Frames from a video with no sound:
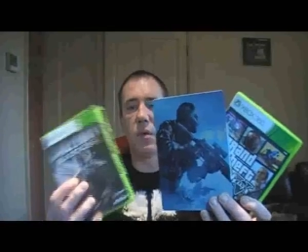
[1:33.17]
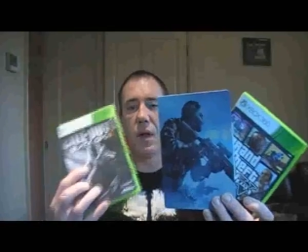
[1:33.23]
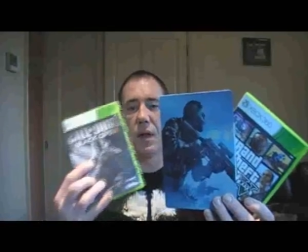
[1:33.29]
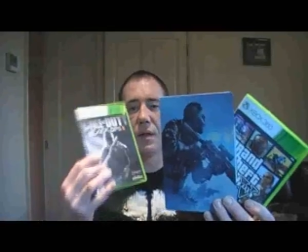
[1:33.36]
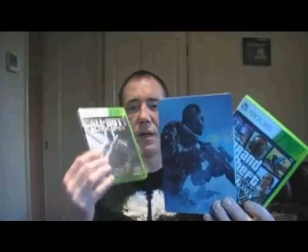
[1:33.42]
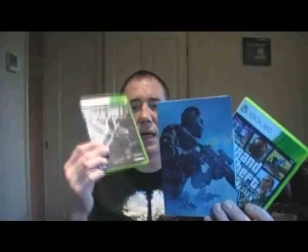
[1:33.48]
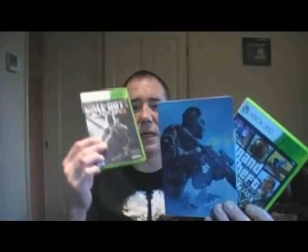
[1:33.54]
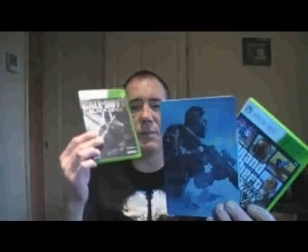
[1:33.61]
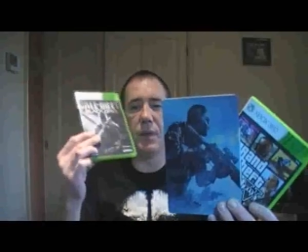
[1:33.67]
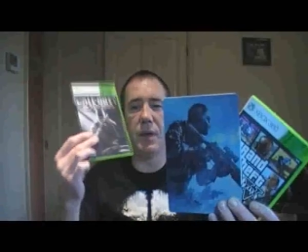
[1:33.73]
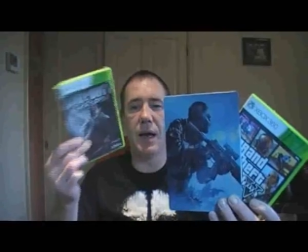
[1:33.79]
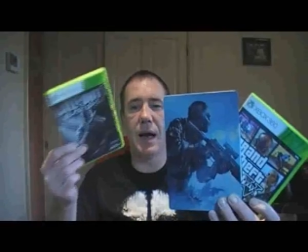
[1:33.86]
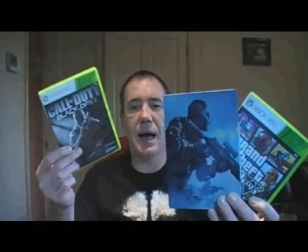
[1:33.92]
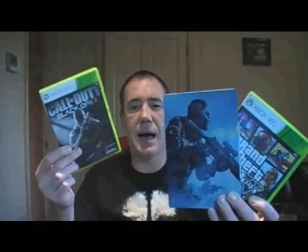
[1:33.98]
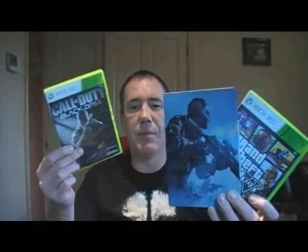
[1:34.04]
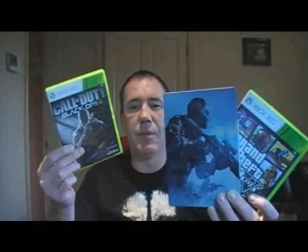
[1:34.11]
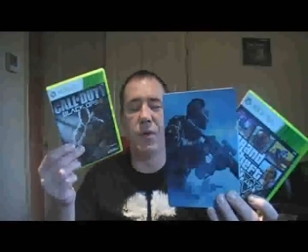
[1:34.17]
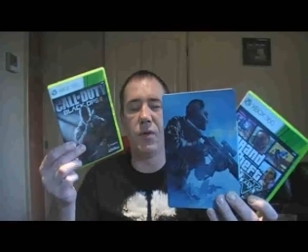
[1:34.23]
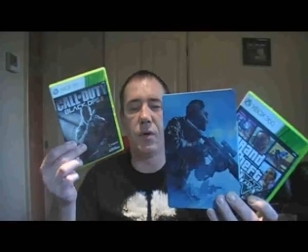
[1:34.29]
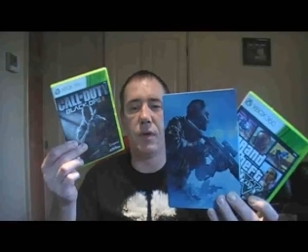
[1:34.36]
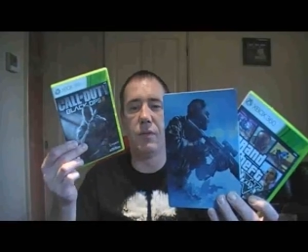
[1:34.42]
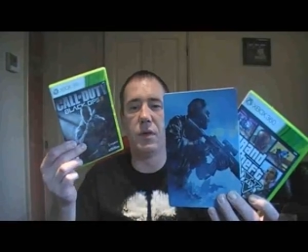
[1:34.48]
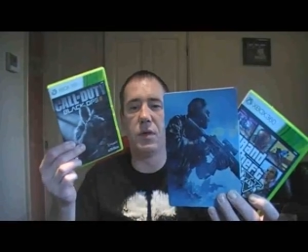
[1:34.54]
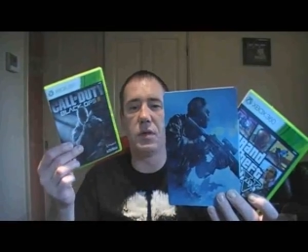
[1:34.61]
Well, that's been hammered,
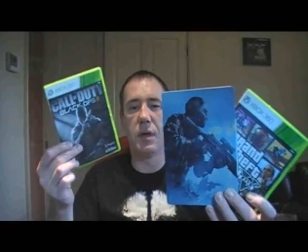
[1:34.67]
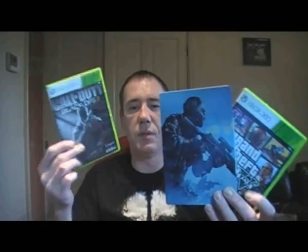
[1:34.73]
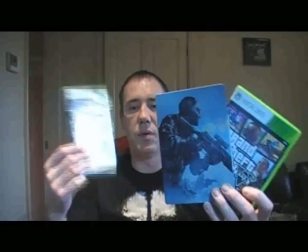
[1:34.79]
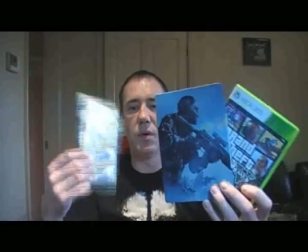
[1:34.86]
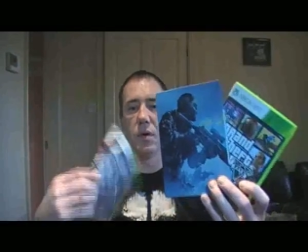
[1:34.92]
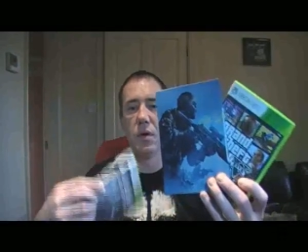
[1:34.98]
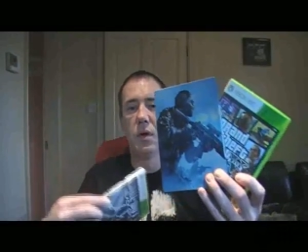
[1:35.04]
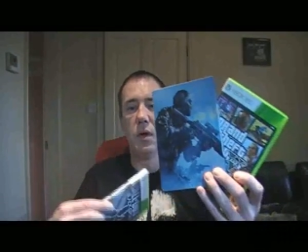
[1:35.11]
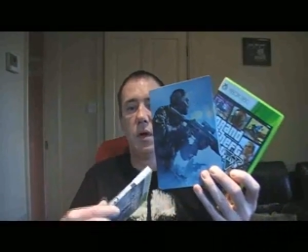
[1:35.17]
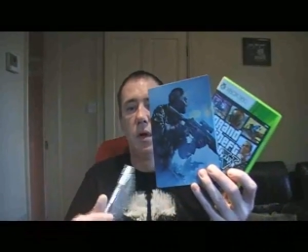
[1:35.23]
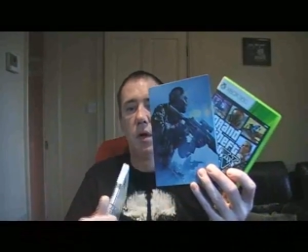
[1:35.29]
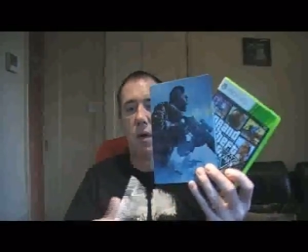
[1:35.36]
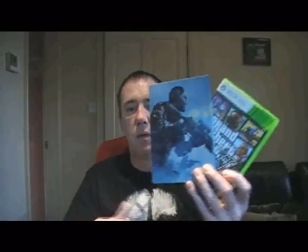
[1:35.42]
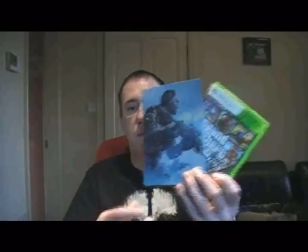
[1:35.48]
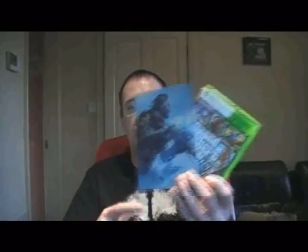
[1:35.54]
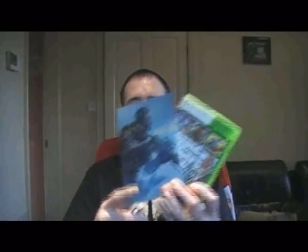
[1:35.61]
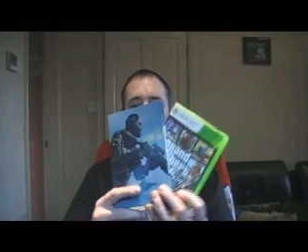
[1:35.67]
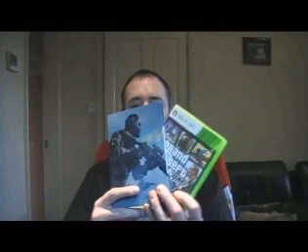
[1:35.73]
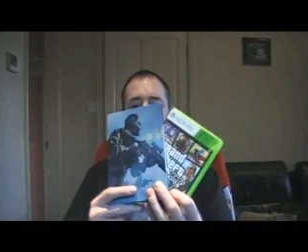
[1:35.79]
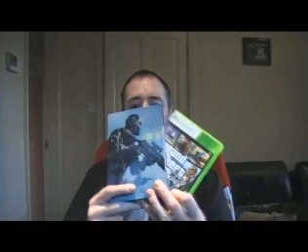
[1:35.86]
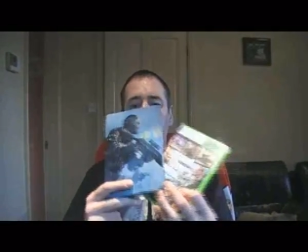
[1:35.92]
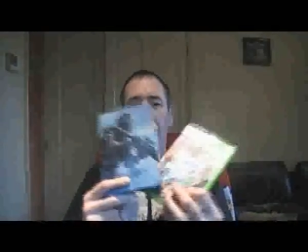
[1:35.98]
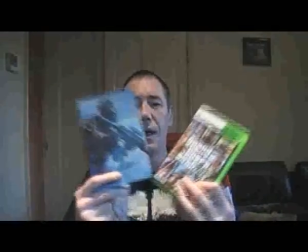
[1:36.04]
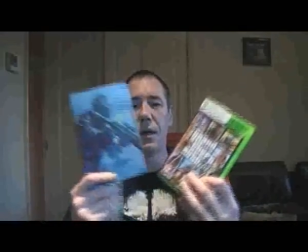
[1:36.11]
obviously, but barely
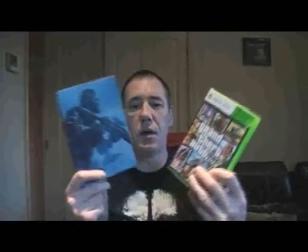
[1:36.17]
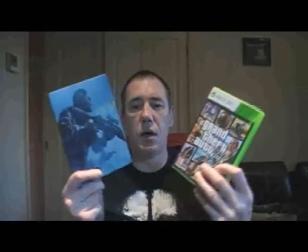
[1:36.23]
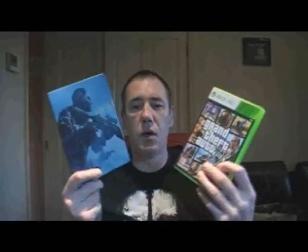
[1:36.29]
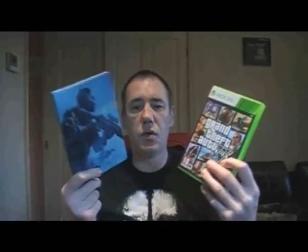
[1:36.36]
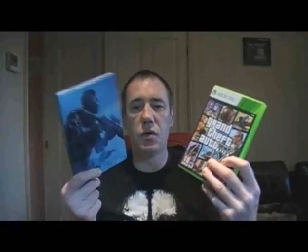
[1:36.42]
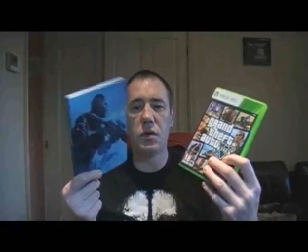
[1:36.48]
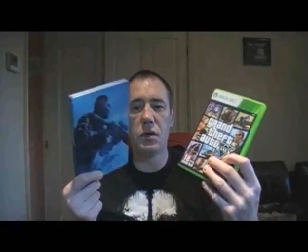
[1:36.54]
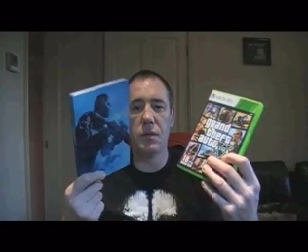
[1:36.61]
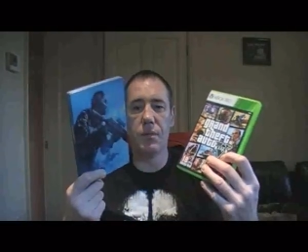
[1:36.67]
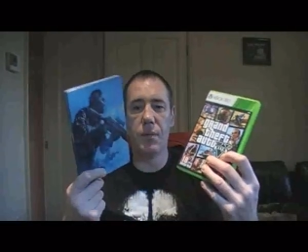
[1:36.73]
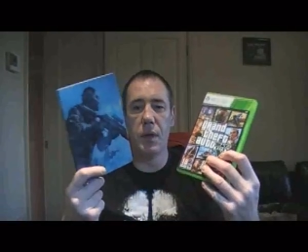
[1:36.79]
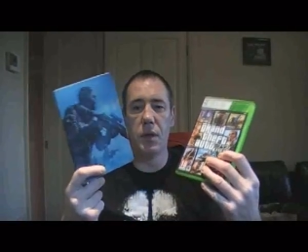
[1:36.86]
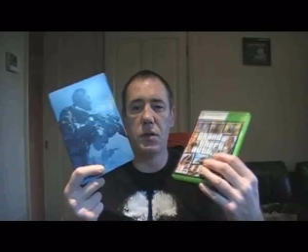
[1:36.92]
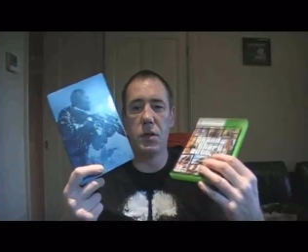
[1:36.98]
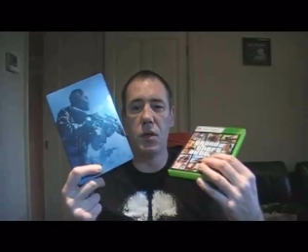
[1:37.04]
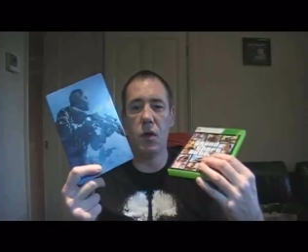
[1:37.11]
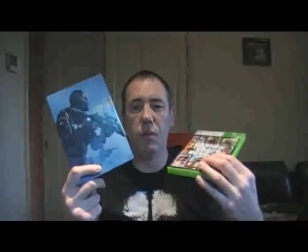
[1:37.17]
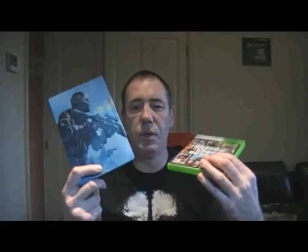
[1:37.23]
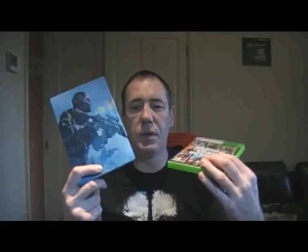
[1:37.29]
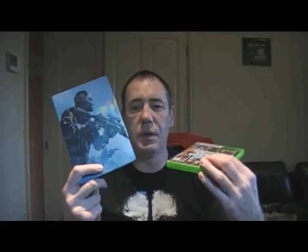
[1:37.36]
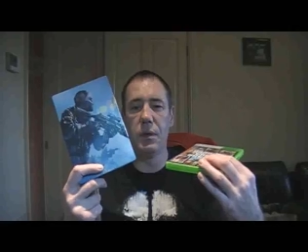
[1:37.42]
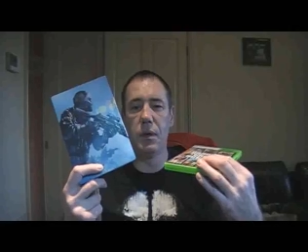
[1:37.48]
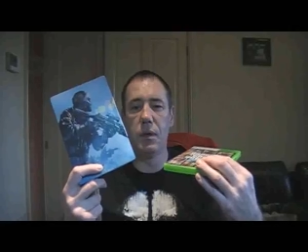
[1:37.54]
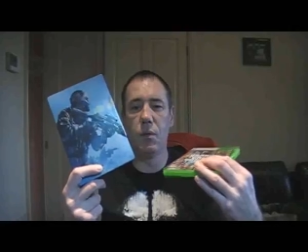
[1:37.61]
played Ghosts, been too
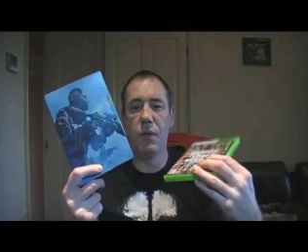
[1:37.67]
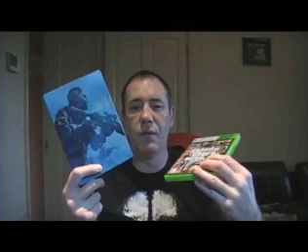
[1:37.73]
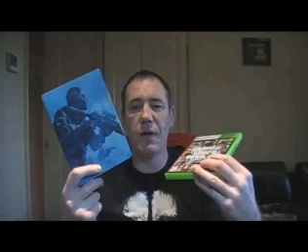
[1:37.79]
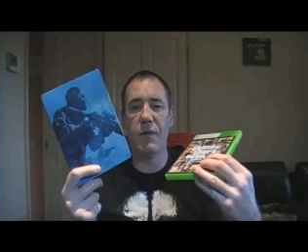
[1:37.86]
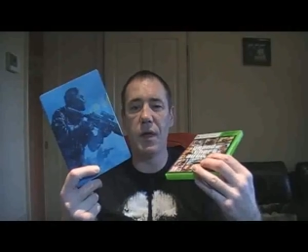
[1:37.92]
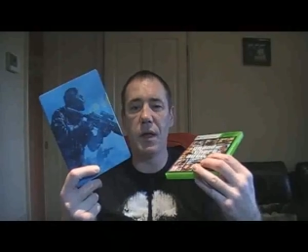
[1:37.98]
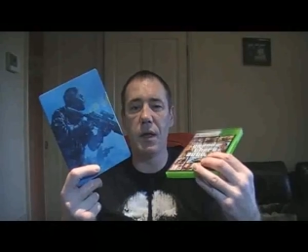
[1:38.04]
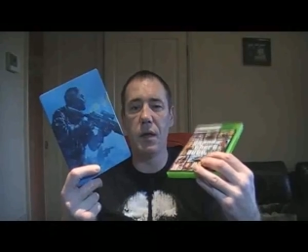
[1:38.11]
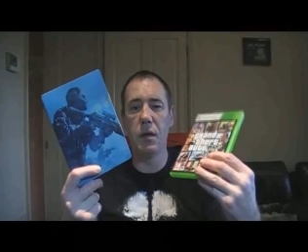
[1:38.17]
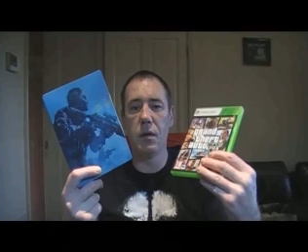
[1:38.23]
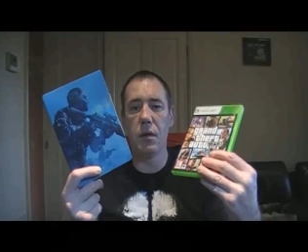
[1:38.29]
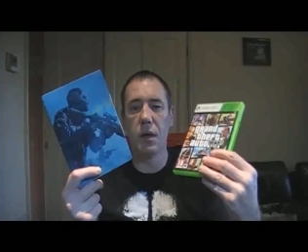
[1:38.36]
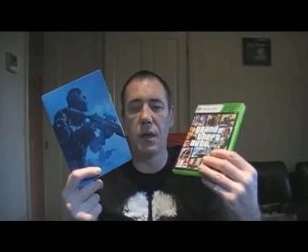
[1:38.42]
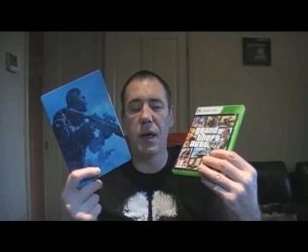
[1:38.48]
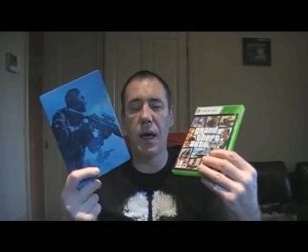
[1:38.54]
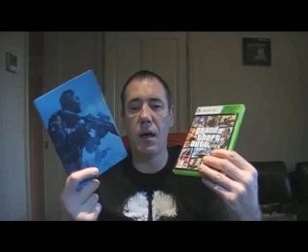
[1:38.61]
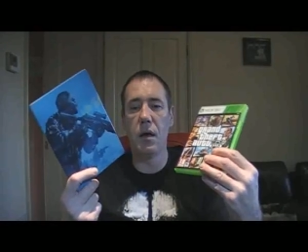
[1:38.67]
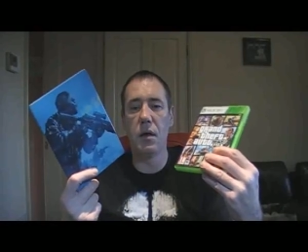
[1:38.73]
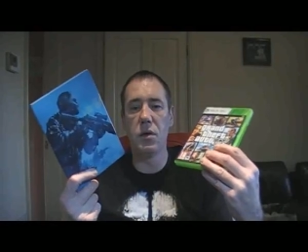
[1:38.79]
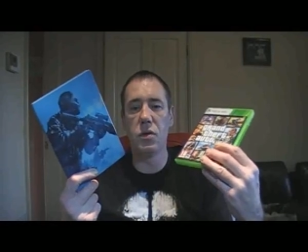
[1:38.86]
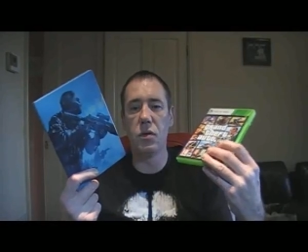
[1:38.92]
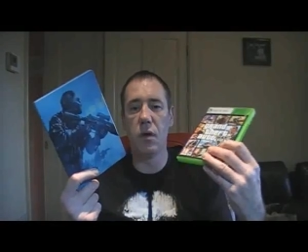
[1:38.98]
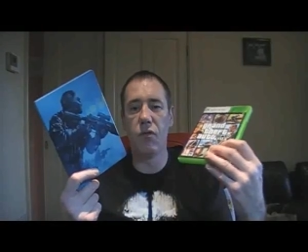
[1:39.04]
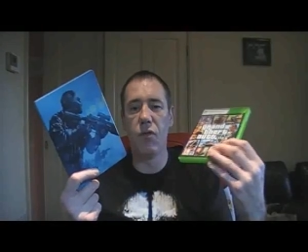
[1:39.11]
busy with, with everything and getting all
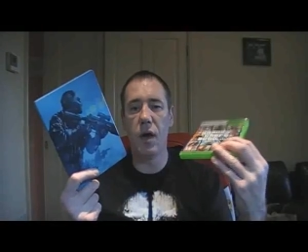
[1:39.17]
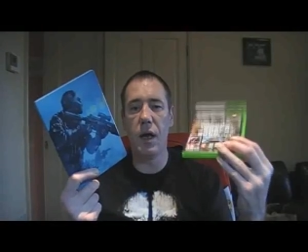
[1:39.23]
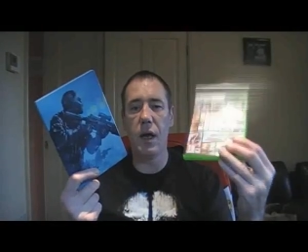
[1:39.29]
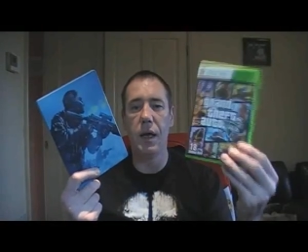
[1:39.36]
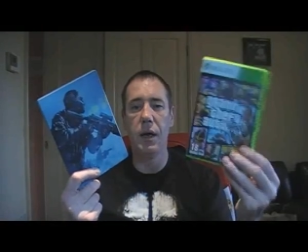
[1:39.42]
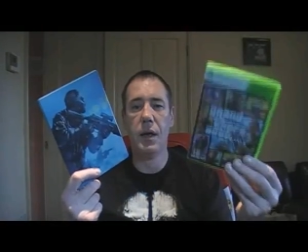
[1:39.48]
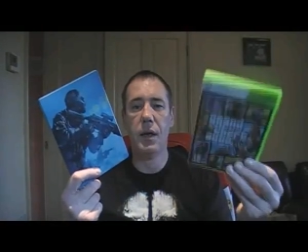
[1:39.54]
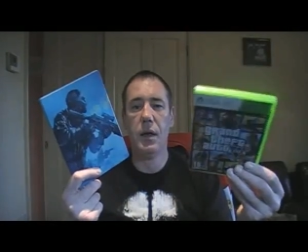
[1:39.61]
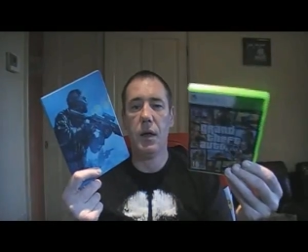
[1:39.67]
the stuff ready.